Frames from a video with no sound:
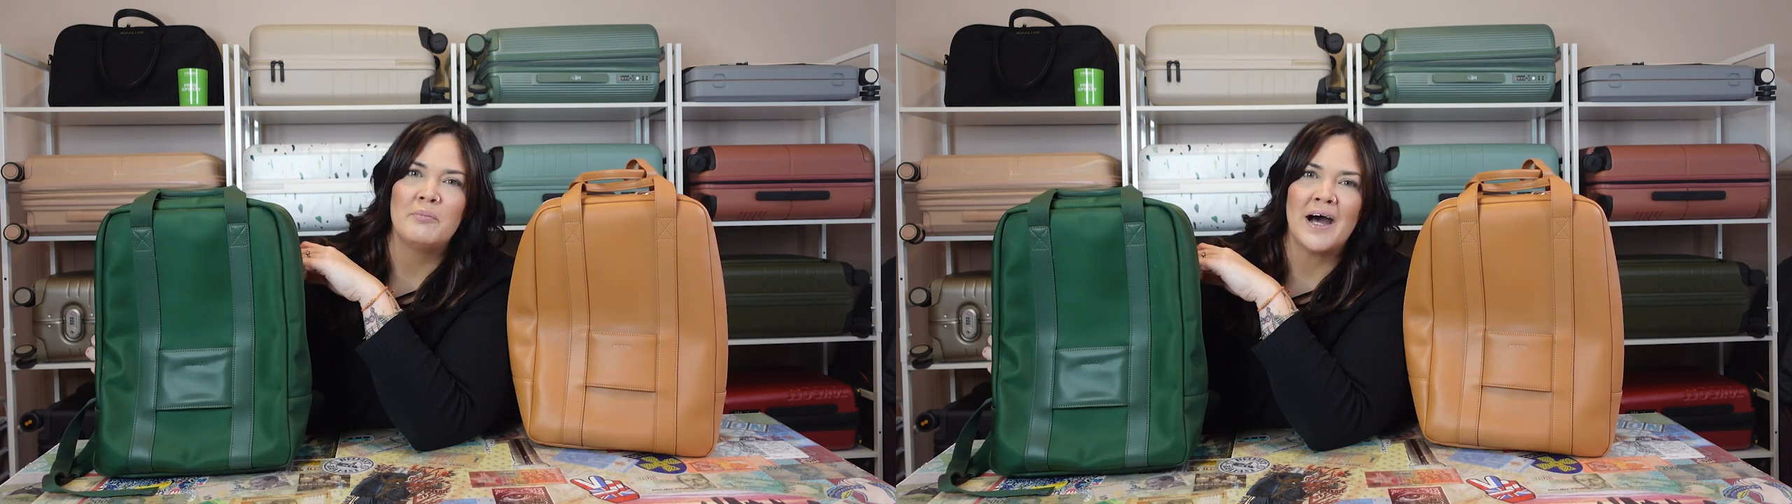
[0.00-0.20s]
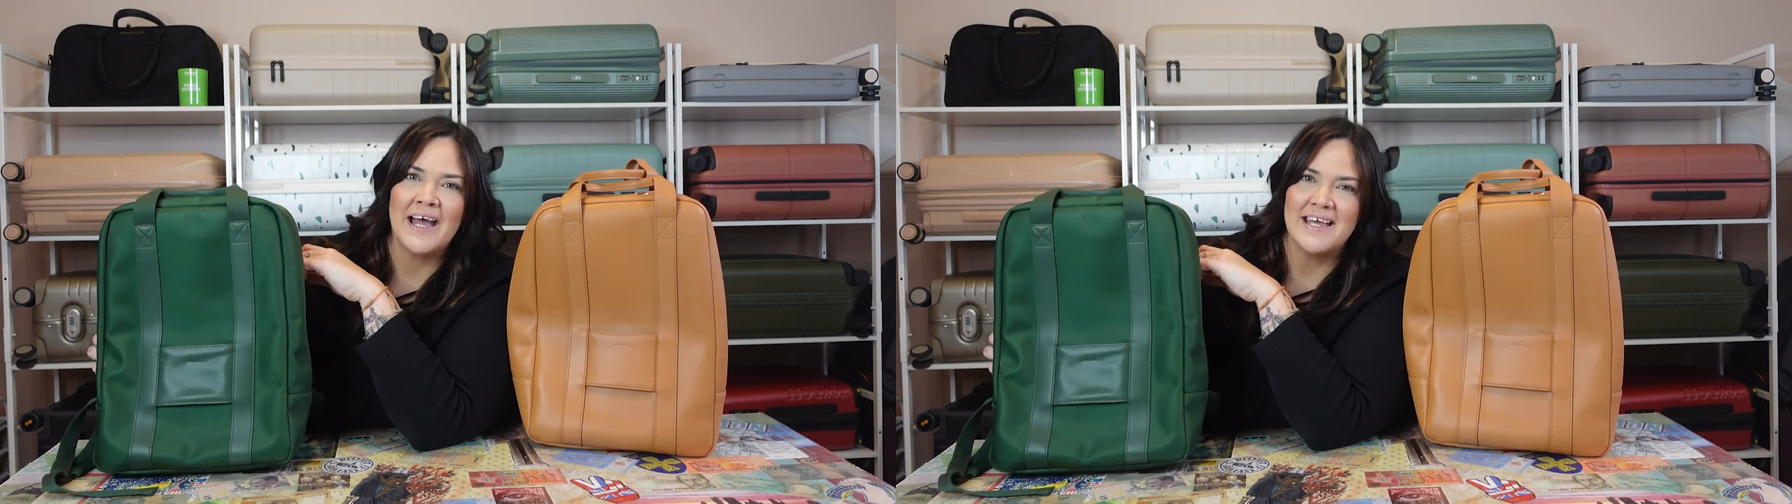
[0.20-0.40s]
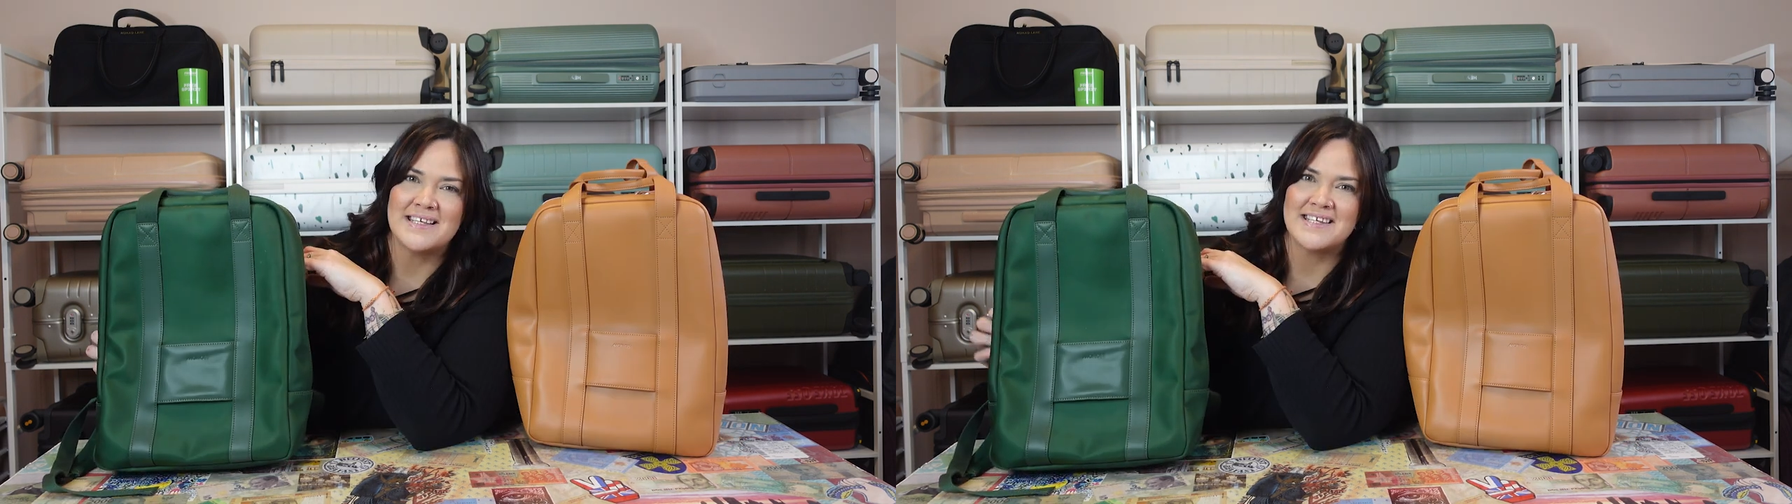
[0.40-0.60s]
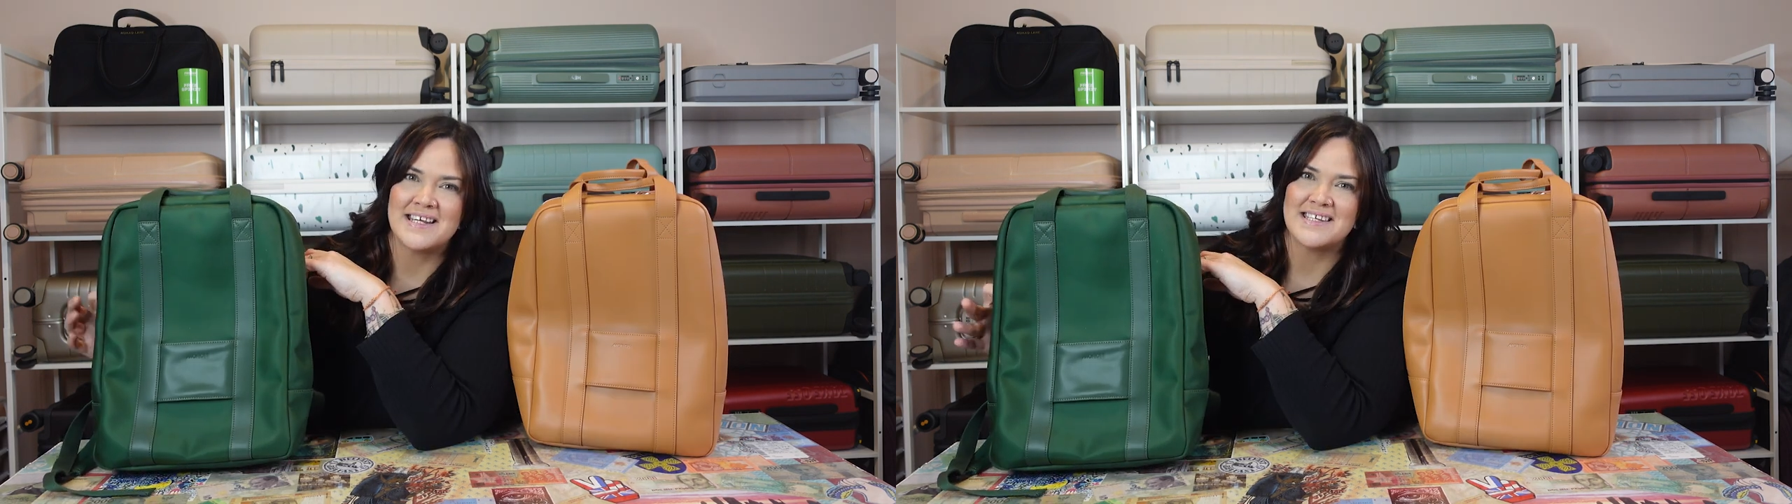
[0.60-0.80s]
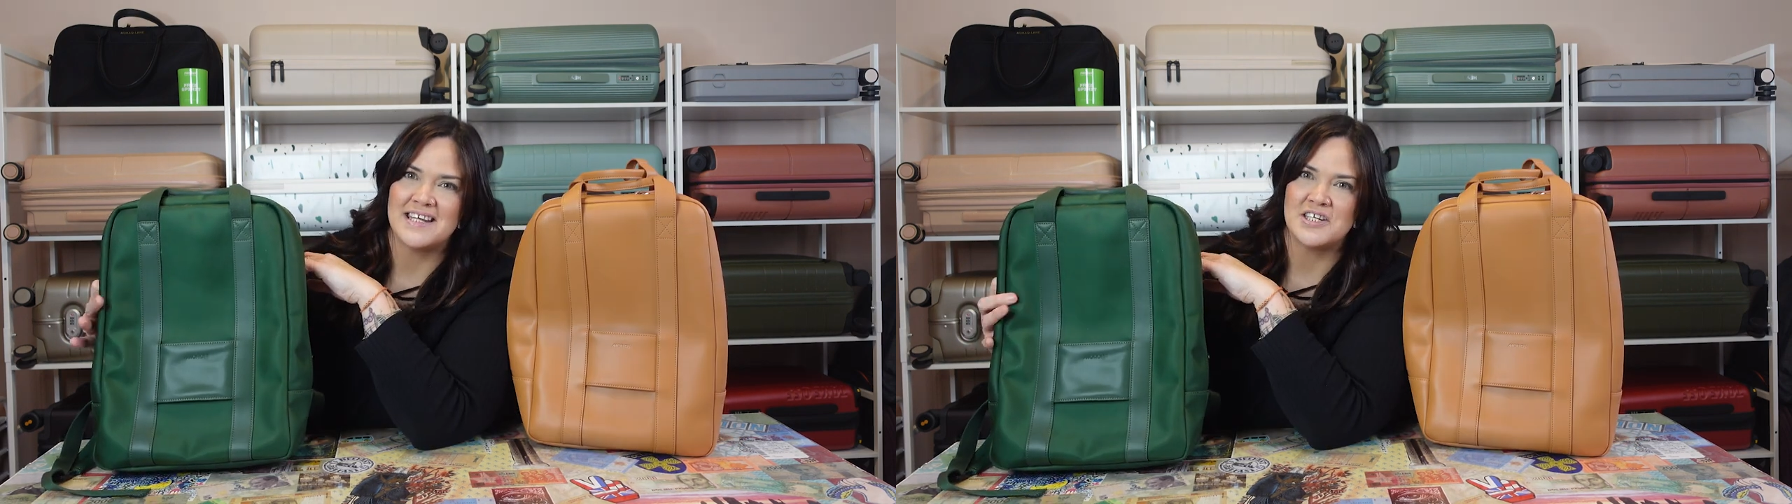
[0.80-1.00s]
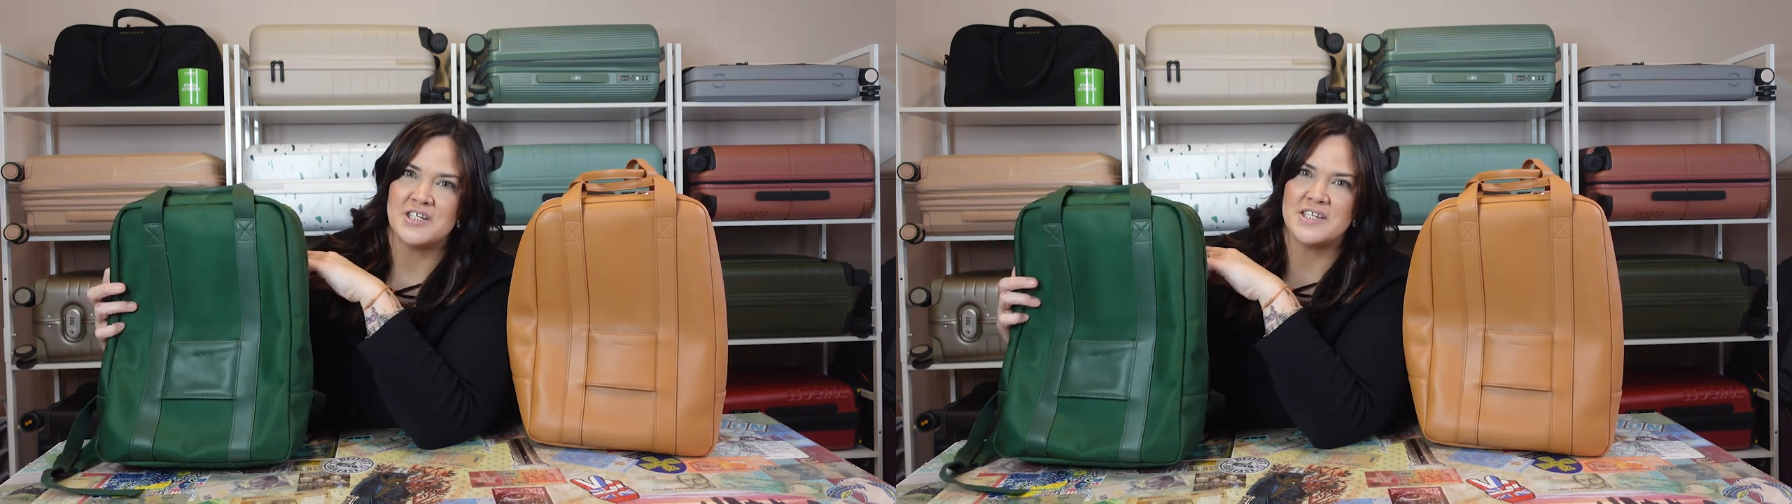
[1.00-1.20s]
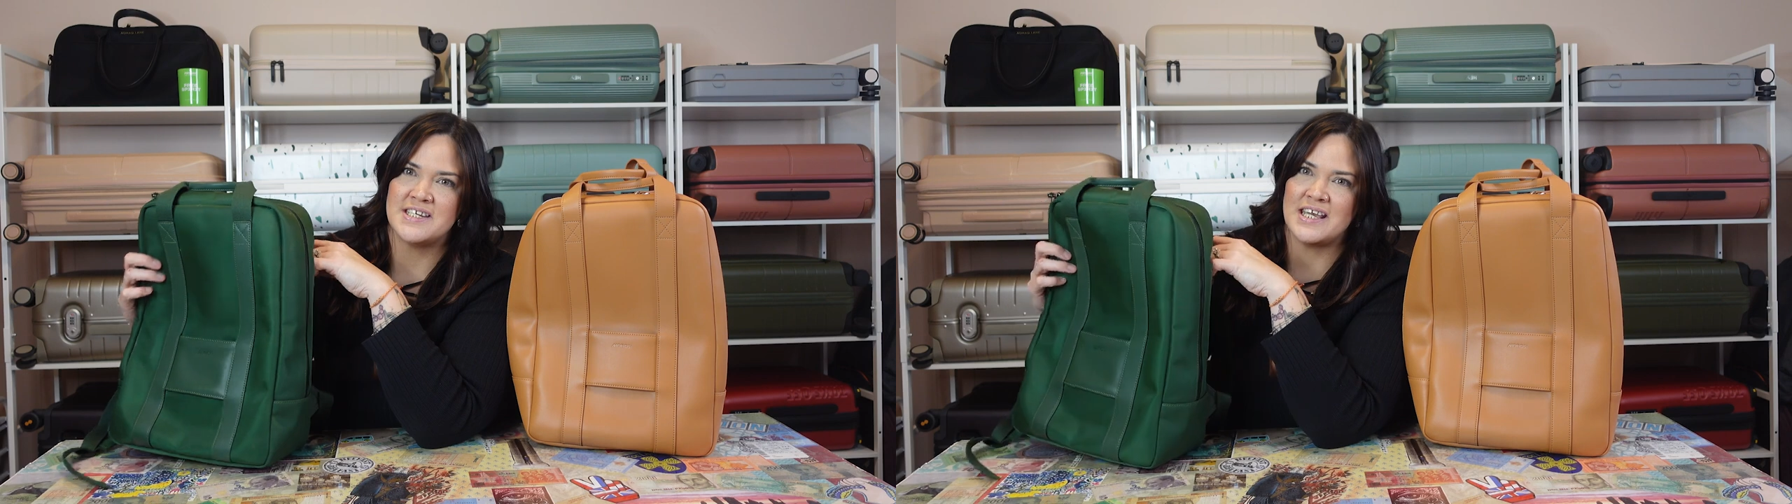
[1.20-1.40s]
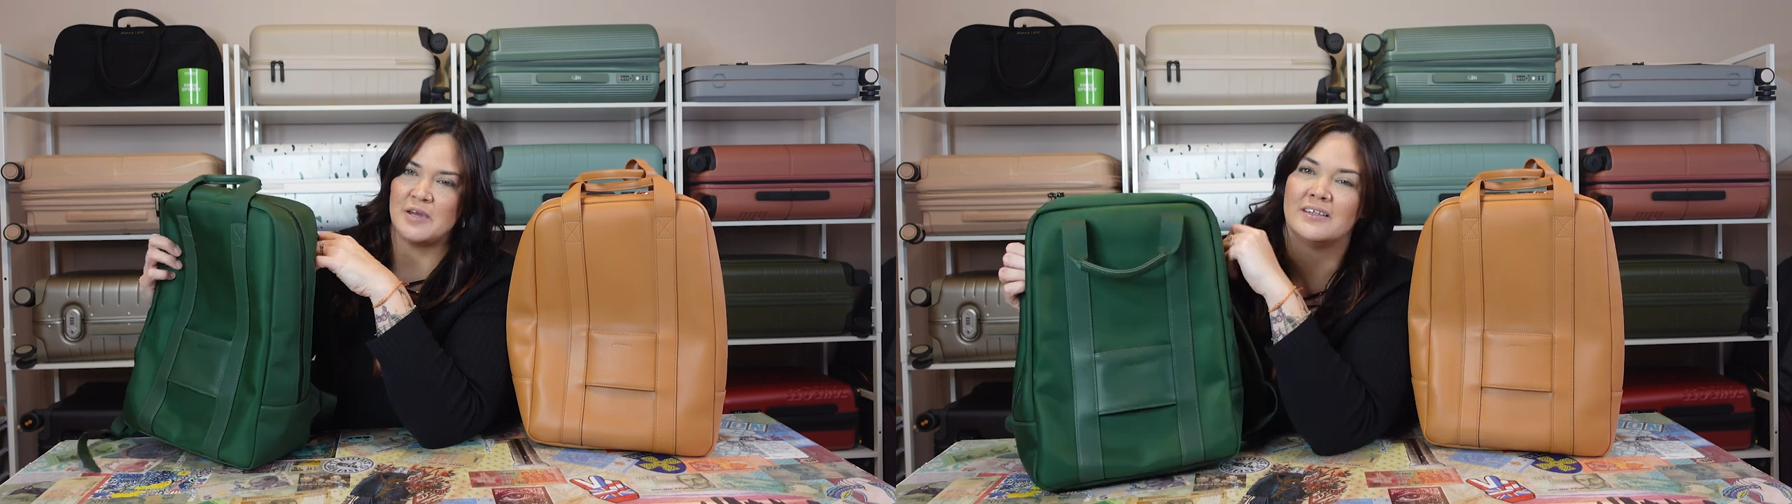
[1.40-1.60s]
by six inches
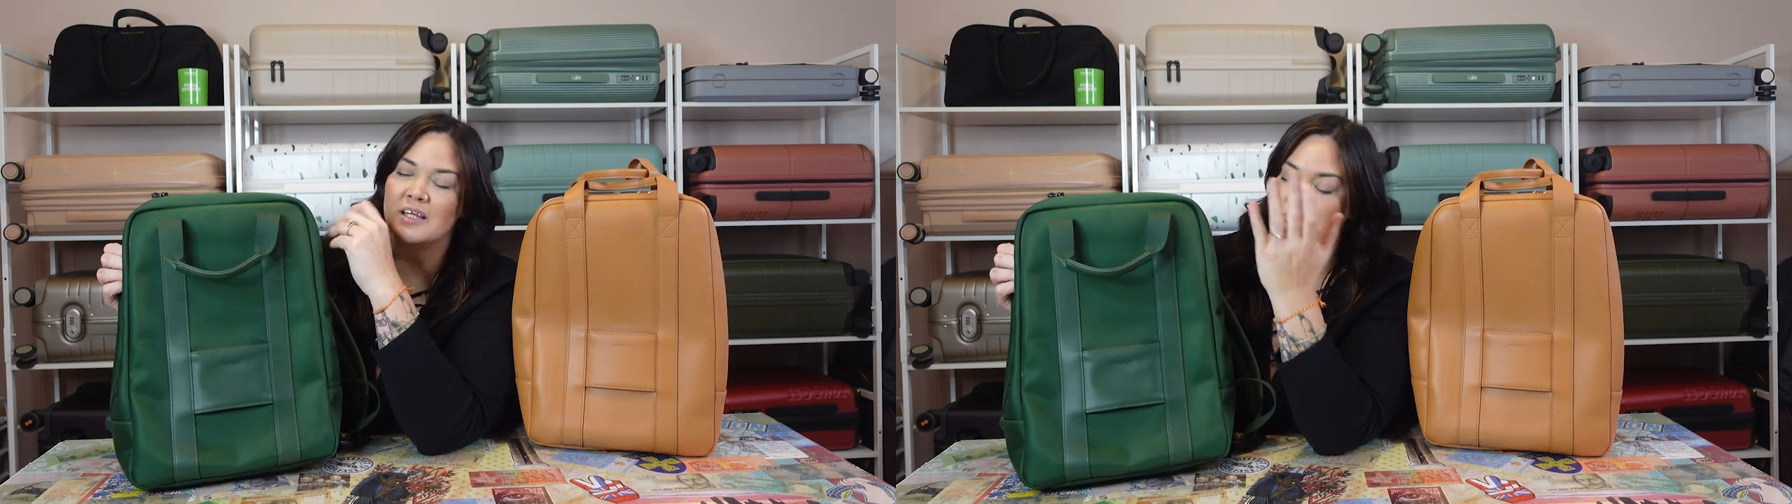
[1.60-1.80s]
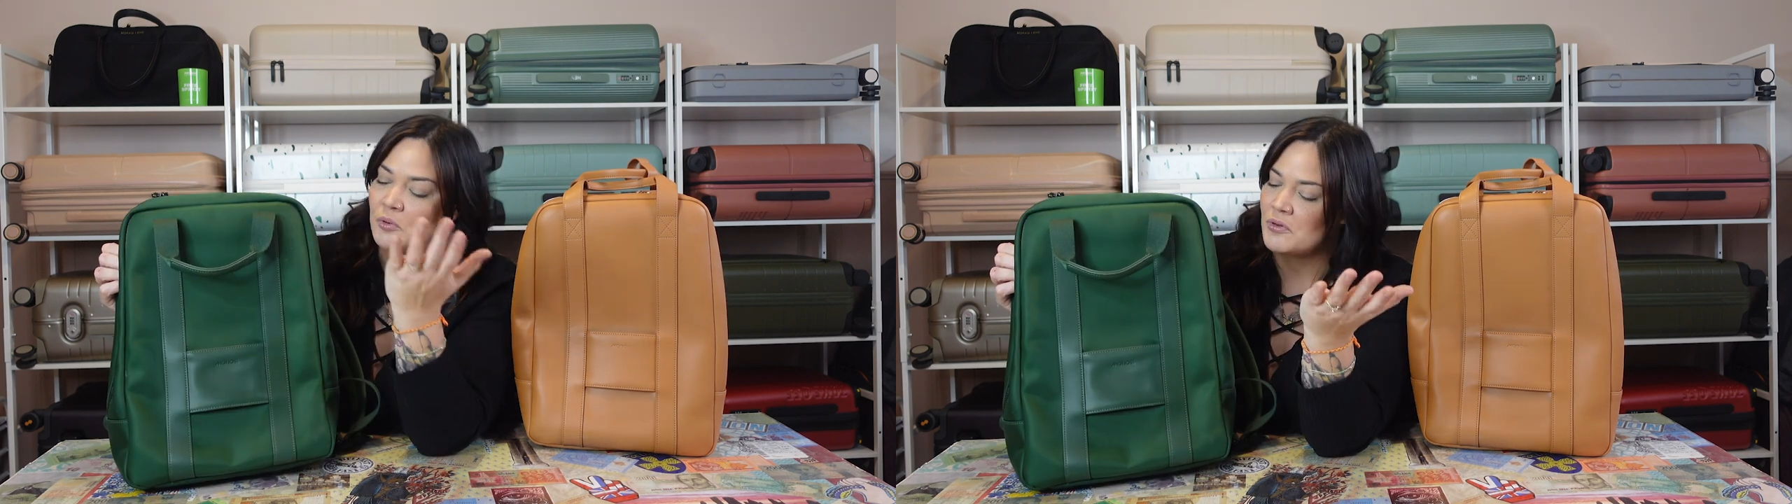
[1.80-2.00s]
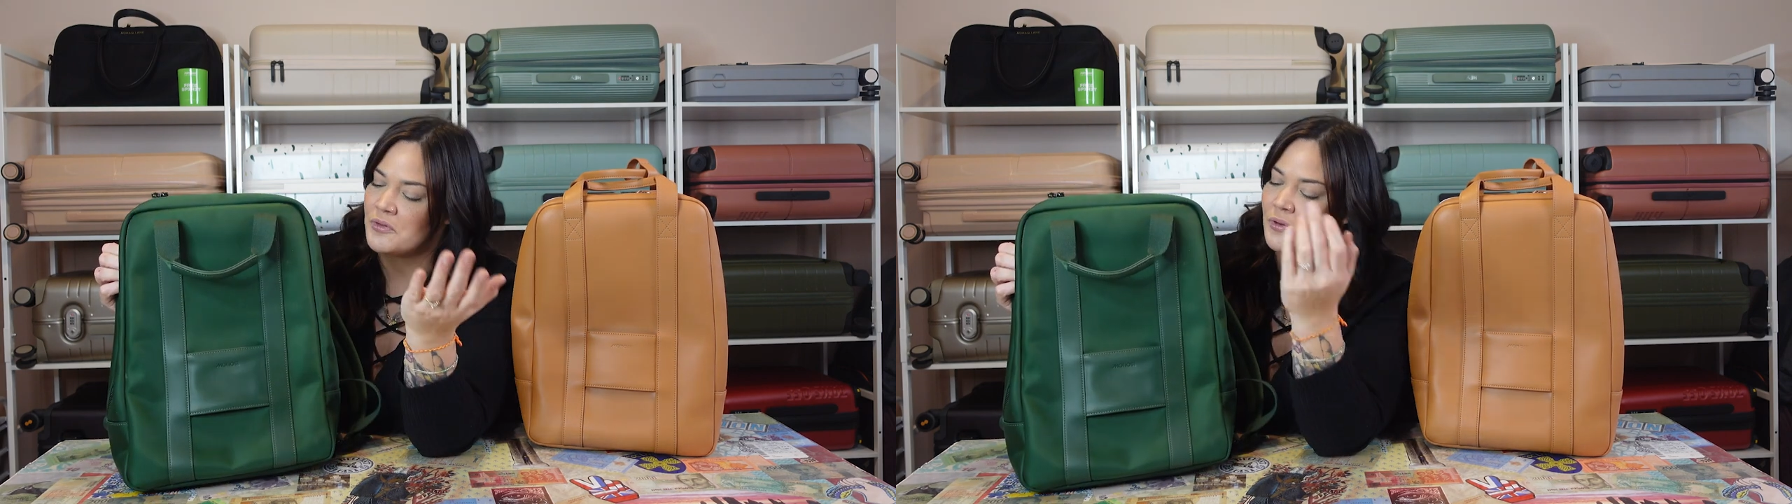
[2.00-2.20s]
deep. They both